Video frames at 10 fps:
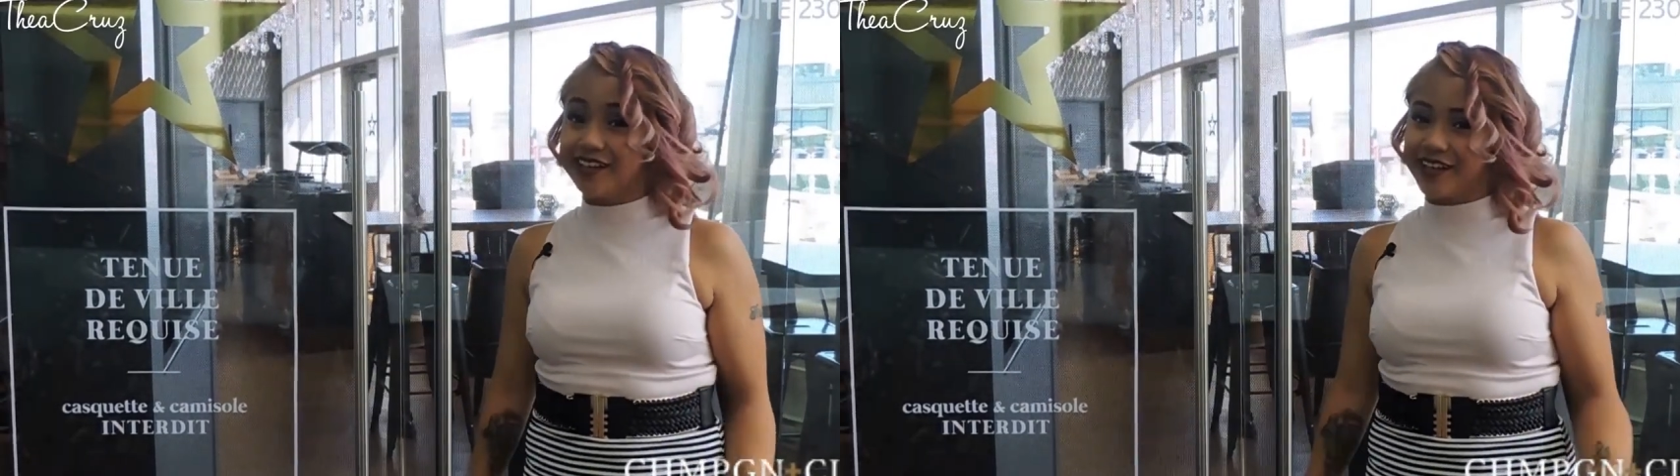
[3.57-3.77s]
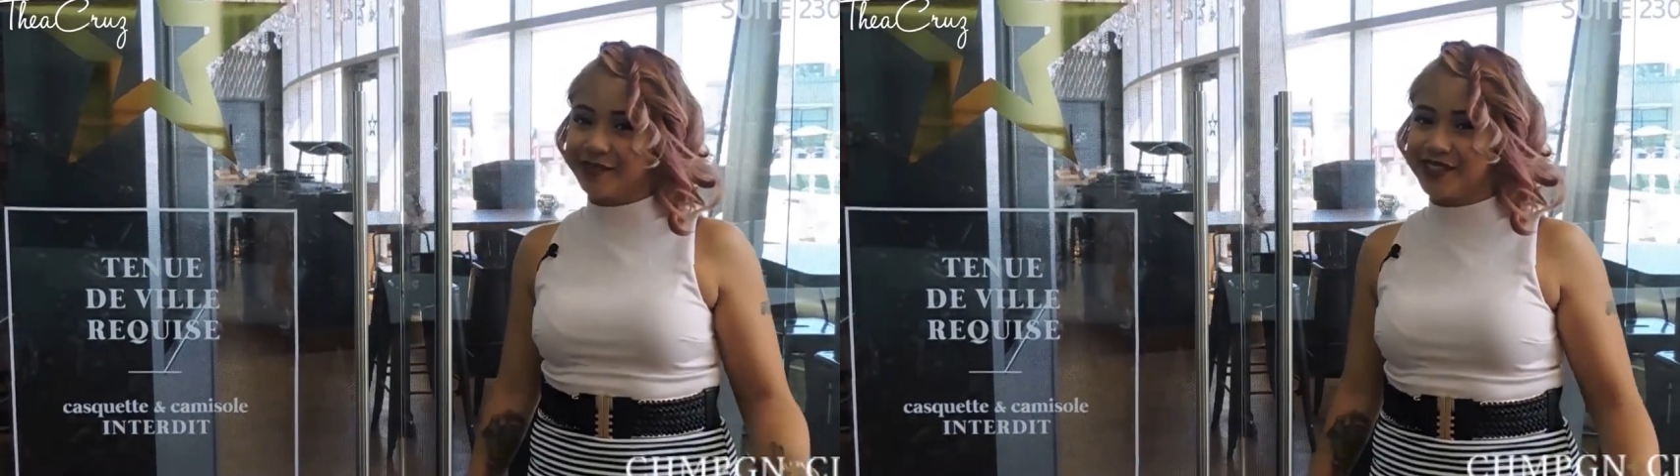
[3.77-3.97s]

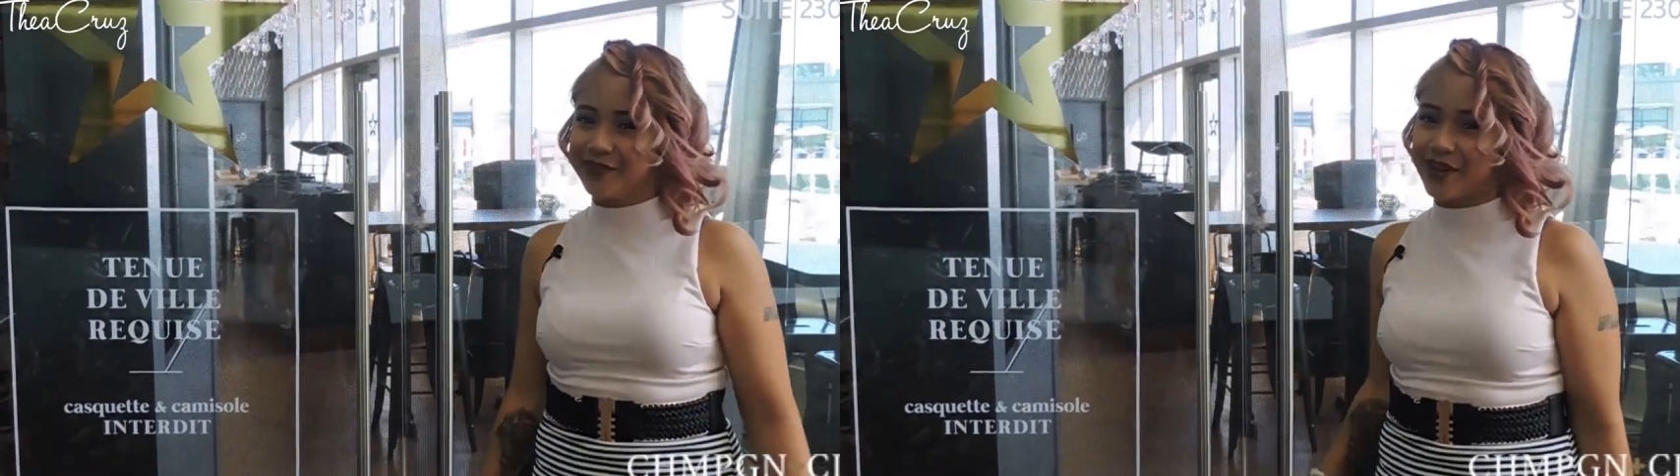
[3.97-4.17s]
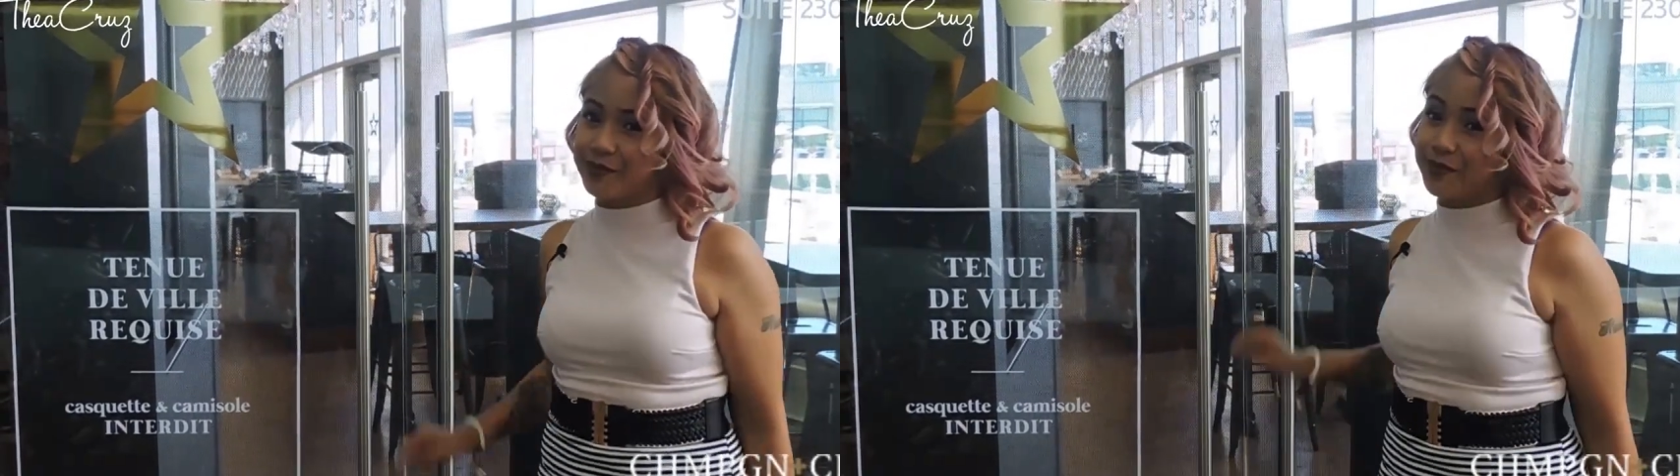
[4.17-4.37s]
Come see
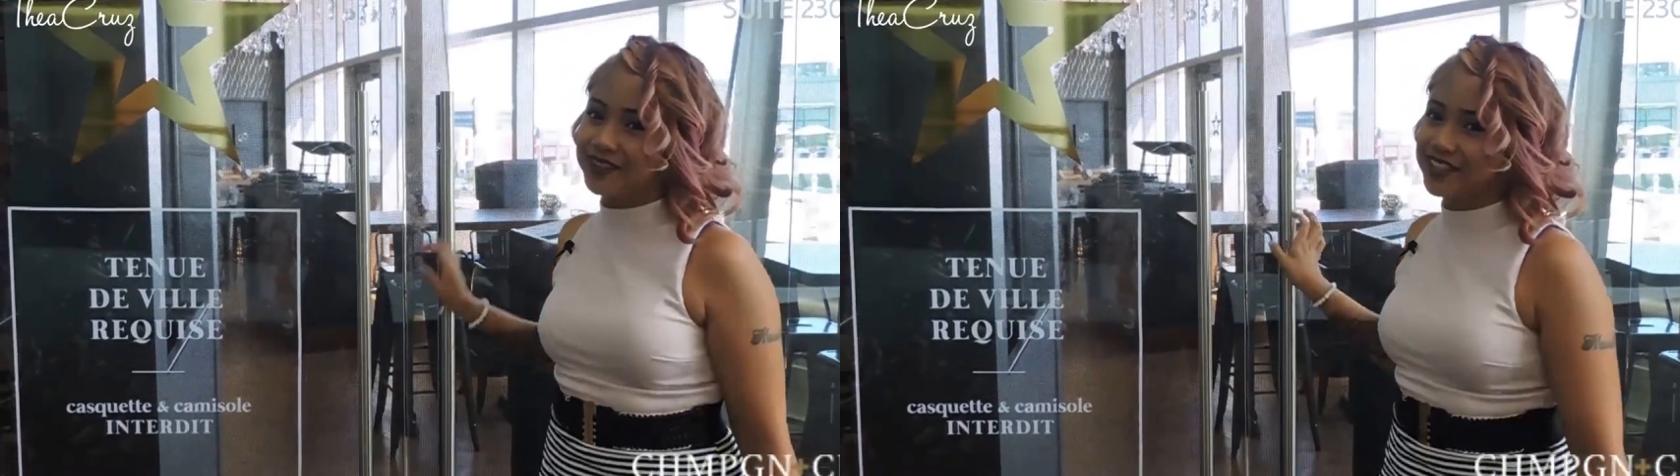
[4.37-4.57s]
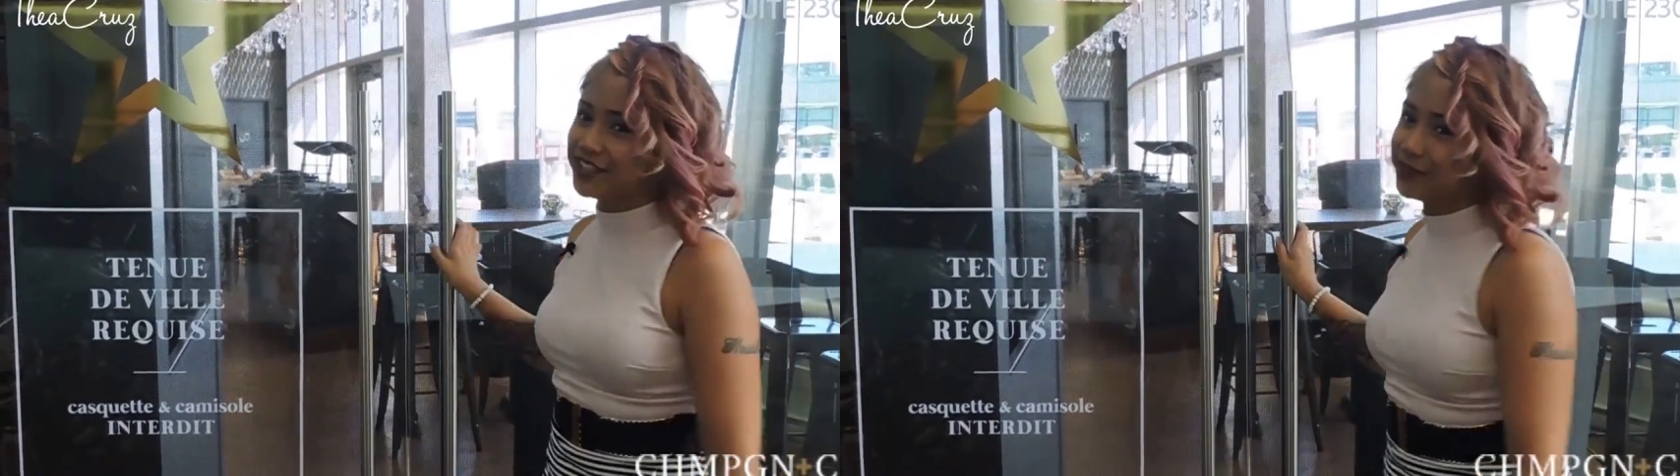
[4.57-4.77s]
what I'm about
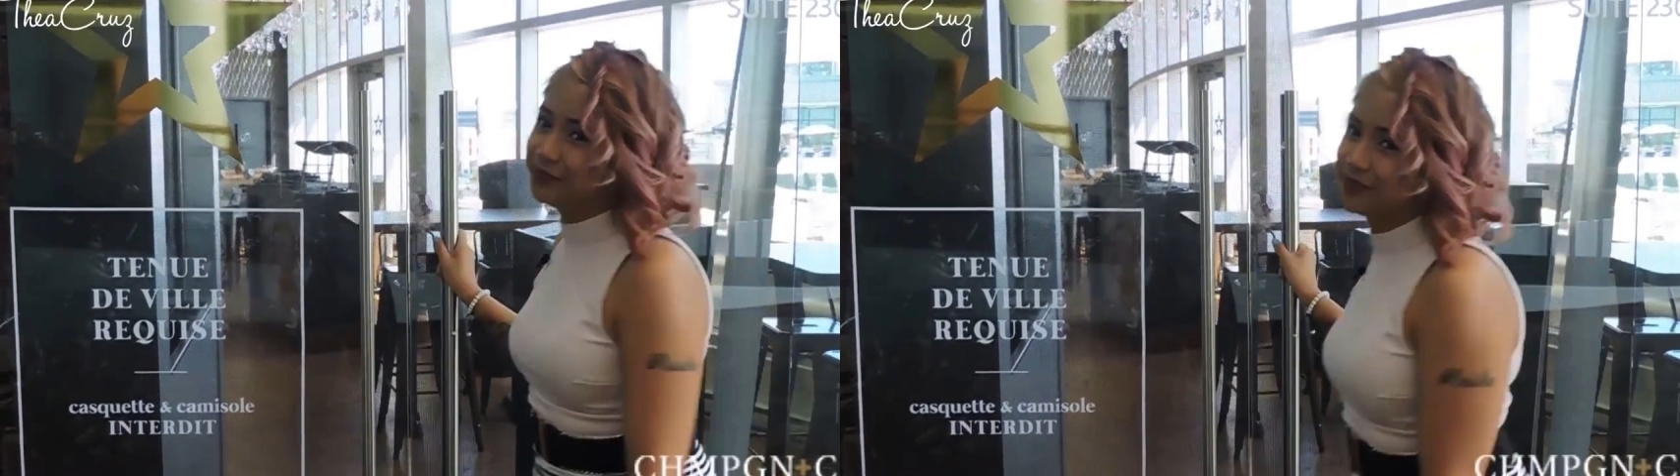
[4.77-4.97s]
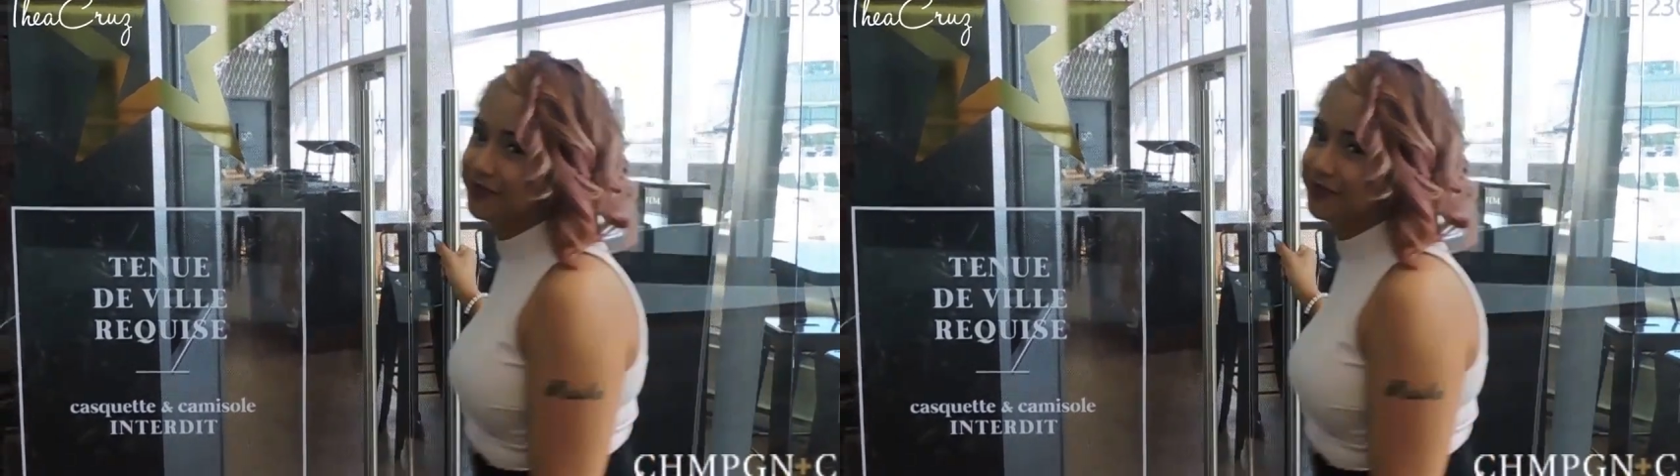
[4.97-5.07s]
to do.